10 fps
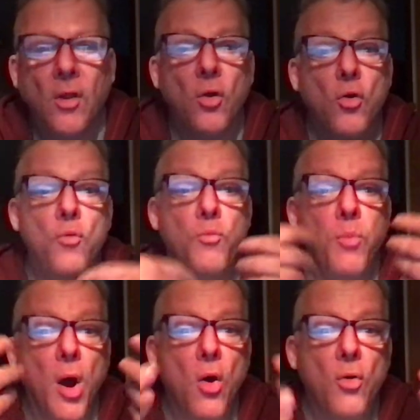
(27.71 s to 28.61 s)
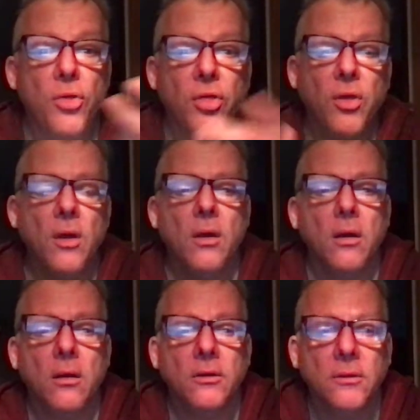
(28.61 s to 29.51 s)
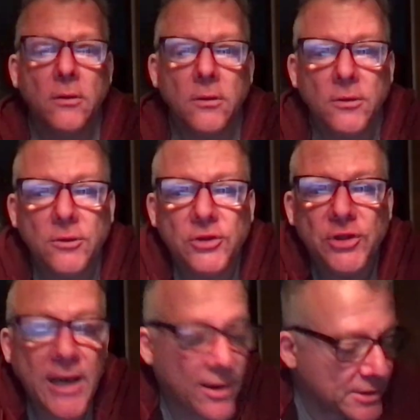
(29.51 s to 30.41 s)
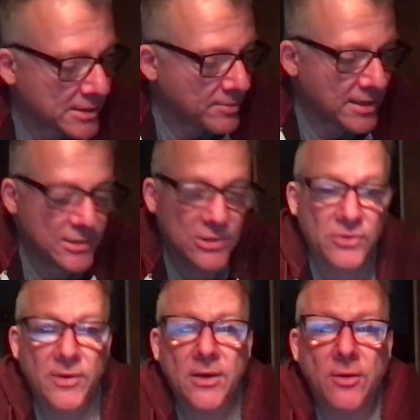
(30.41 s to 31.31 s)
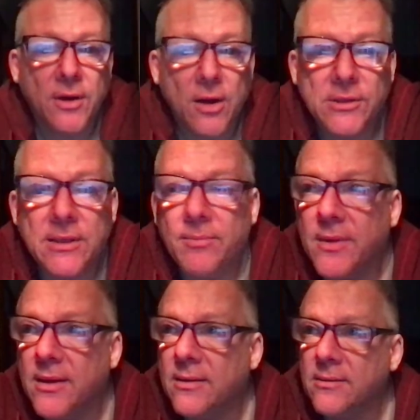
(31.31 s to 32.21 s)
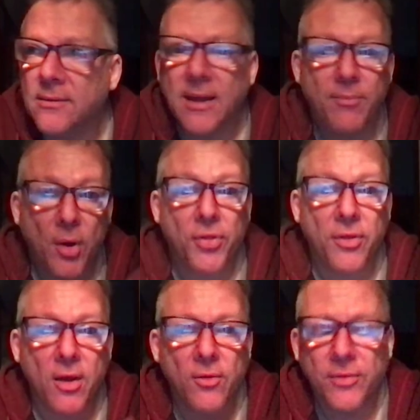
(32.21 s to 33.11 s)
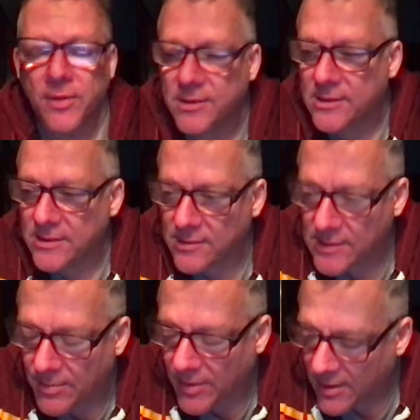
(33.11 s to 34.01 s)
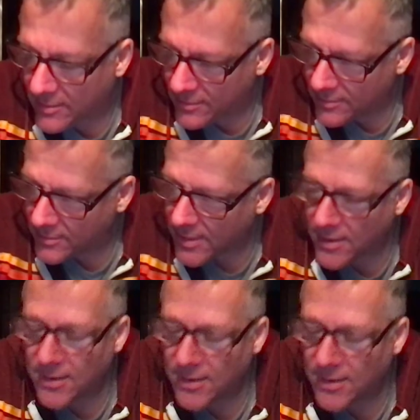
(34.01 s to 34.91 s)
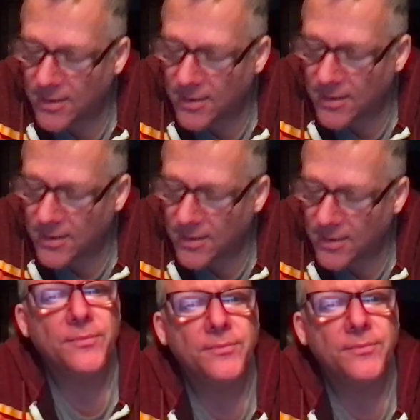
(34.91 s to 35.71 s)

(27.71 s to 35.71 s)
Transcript: who both share some history or know something. They both know this something is true,